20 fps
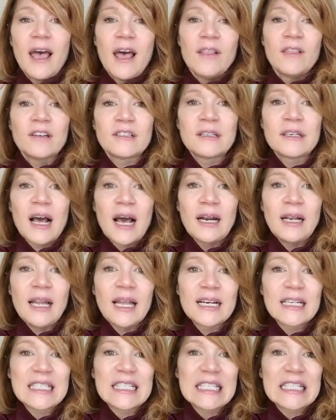There's not a
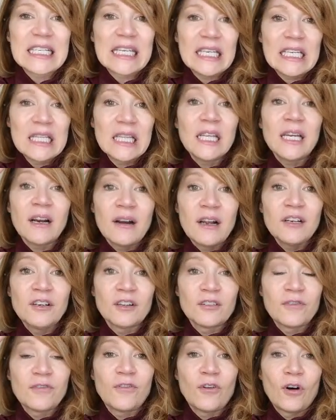lot of skin there on
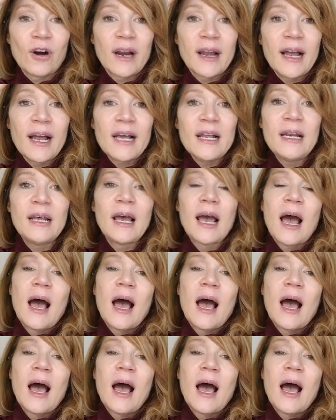your forehead,